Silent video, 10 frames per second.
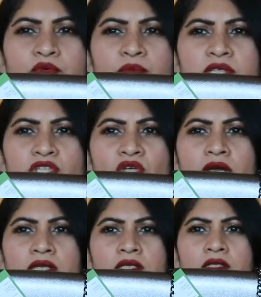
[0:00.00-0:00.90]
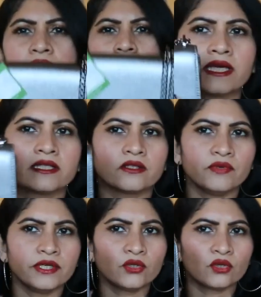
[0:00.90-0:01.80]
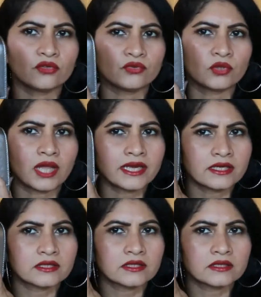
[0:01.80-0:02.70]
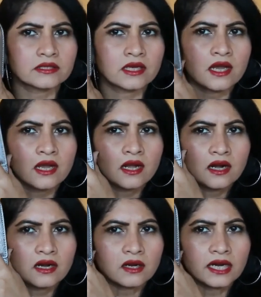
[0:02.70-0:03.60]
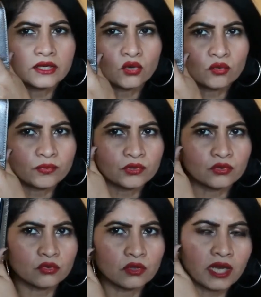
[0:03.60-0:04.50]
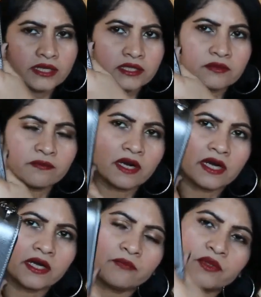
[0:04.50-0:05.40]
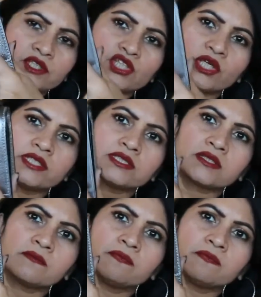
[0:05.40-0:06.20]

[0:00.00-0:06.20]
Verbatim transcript: to my channel. Like the video if you liked it uh, and hope you liked my purchase.